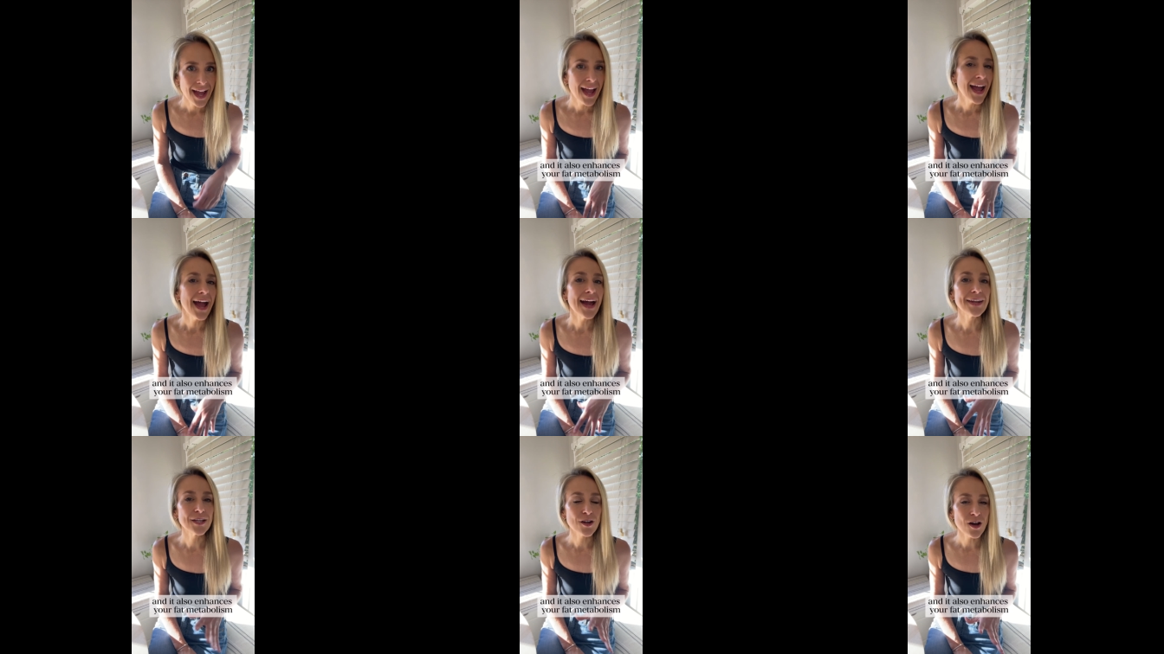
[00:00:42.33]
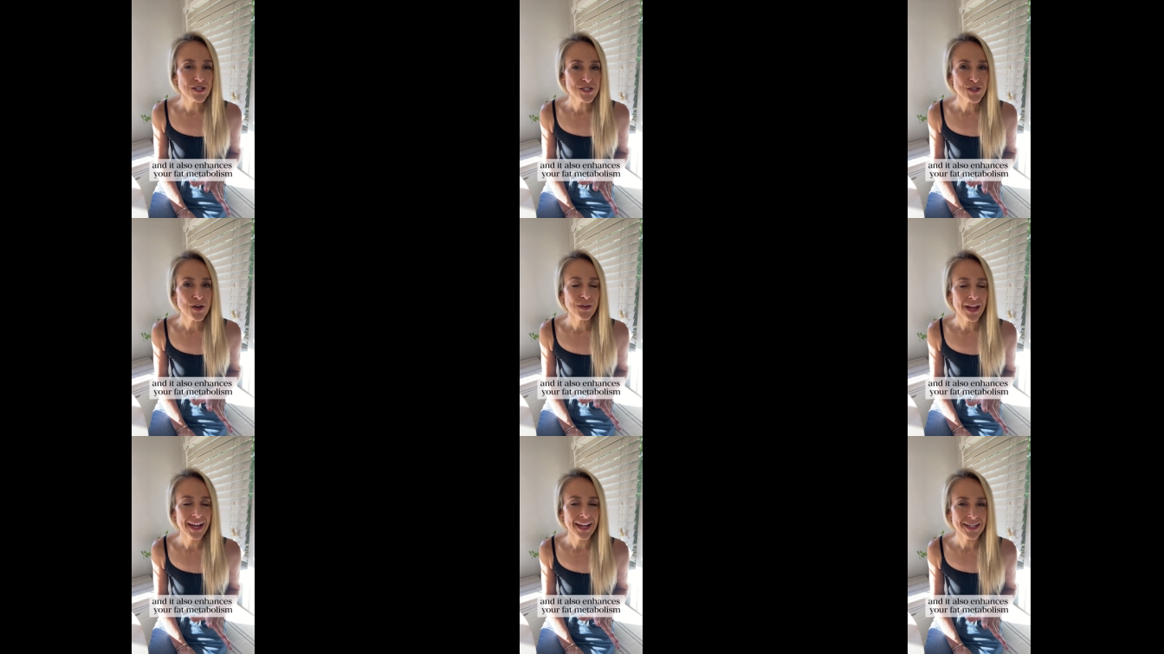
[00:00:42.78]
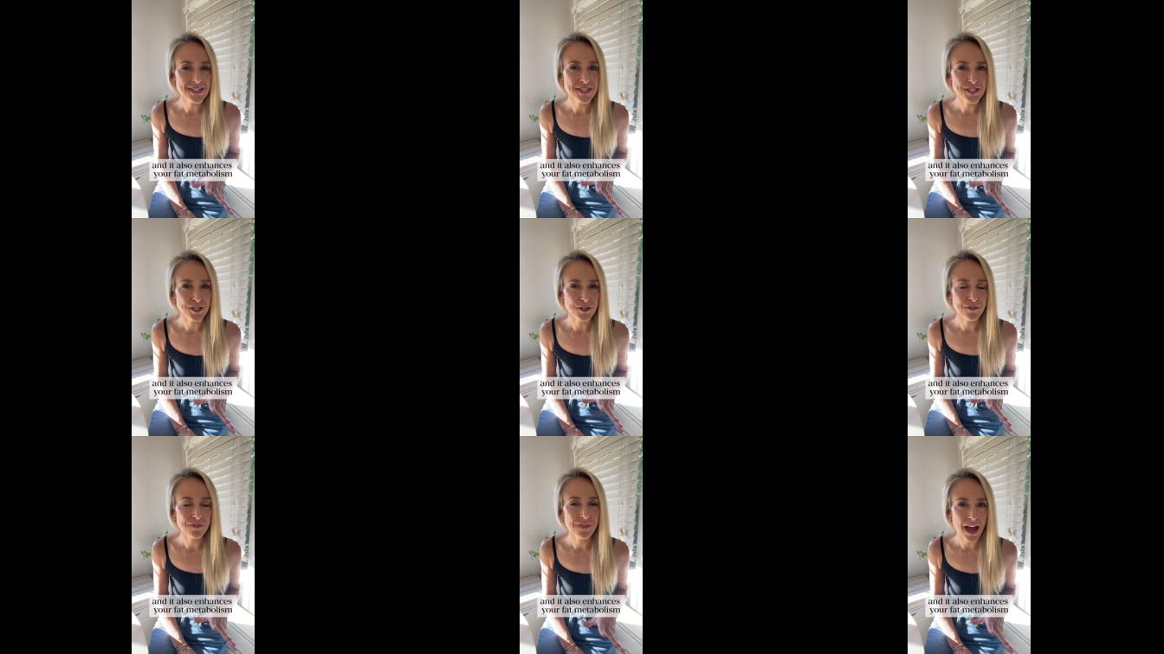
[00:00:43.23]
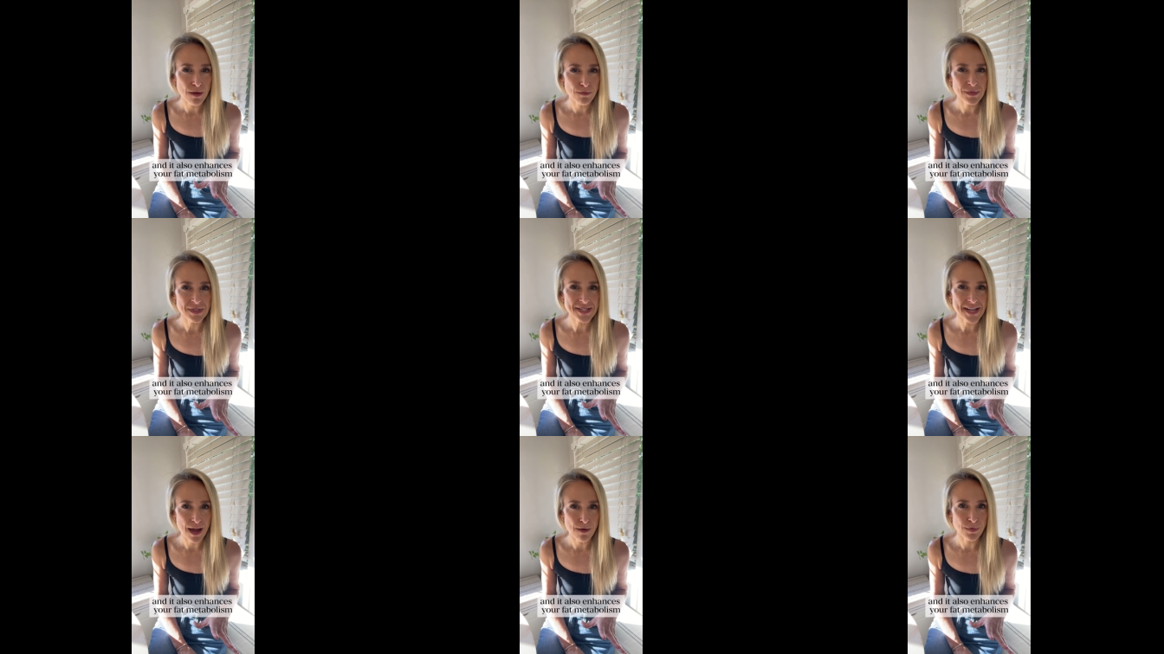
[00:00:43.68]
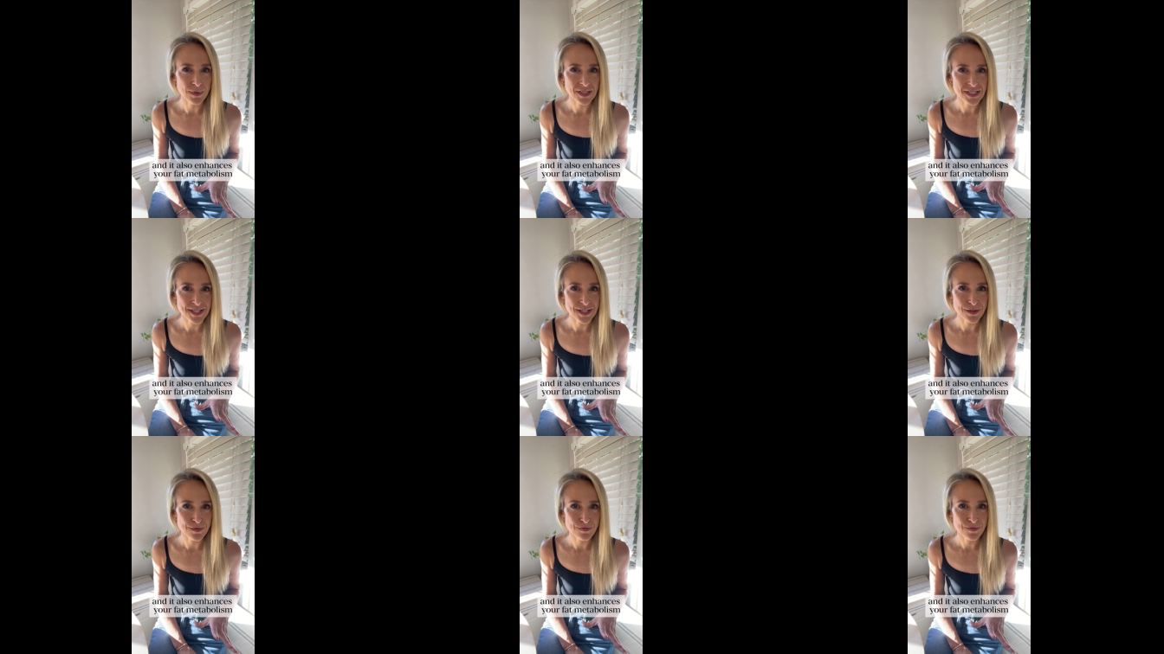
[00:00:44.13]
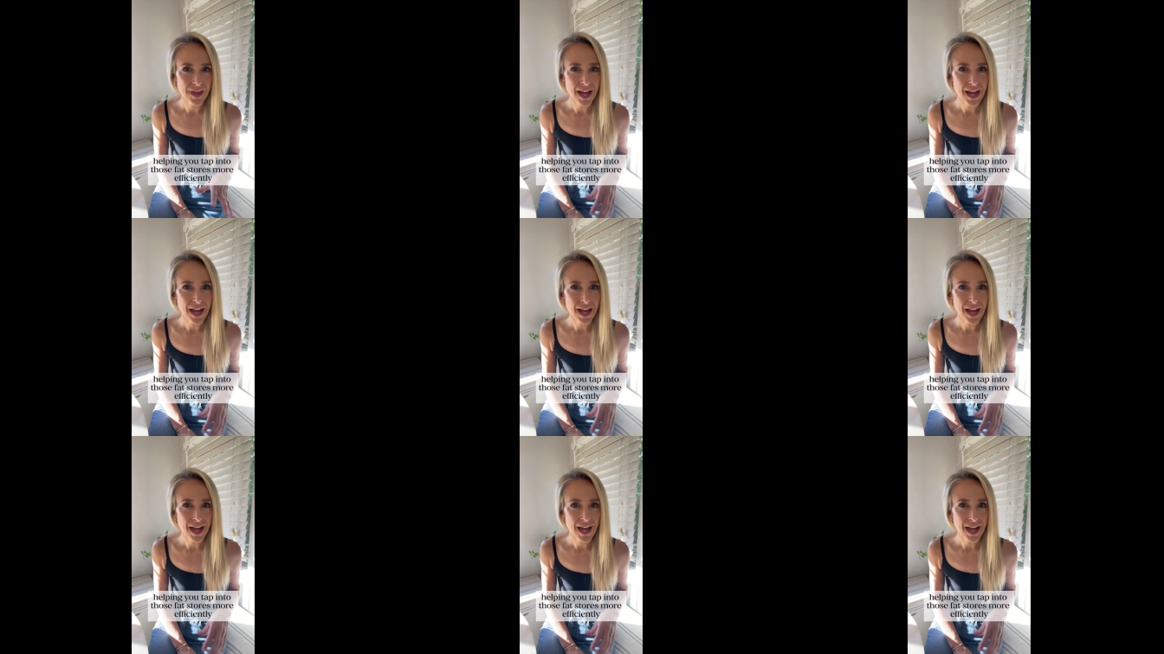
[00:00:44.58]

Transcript: And it also enhances your fat metabolism,